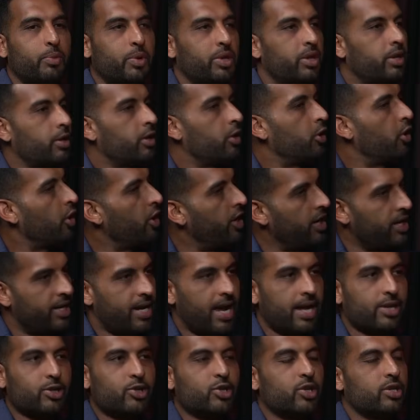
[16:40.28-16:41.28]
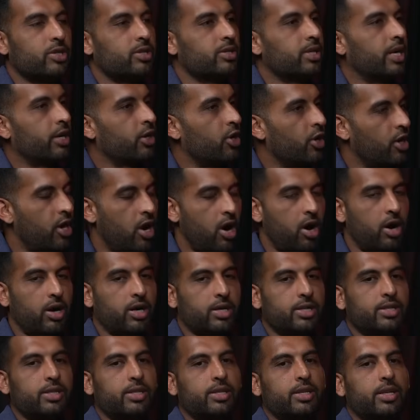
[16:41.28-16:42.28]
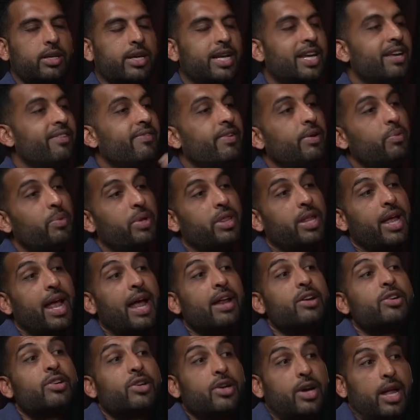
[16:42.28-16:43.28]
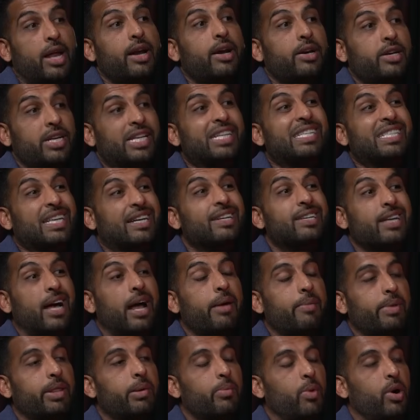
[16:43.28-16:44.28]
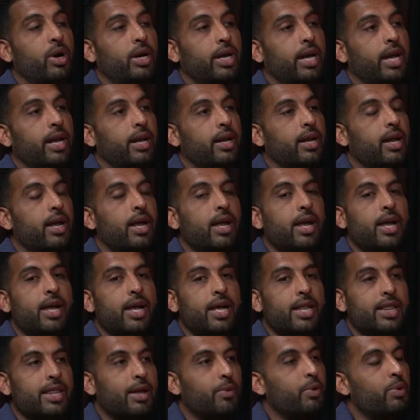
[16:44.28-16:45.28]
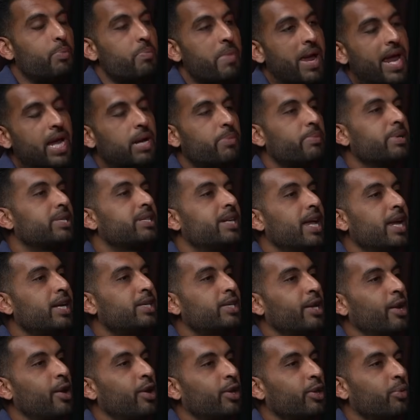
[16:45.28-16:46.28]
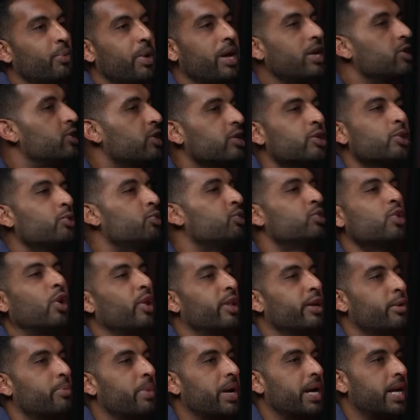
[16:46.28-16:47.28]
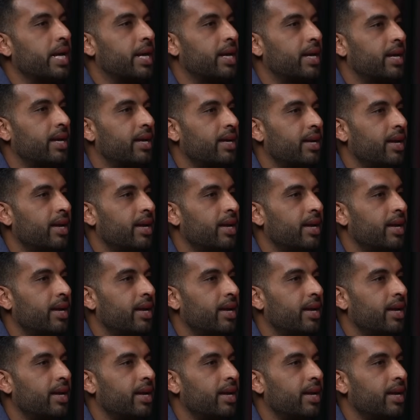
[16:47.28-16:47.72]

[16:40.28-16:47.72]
with good intentions and good hearts, even when they entered at a decent time in the market, they would make mistakes along the way and just lose all their money.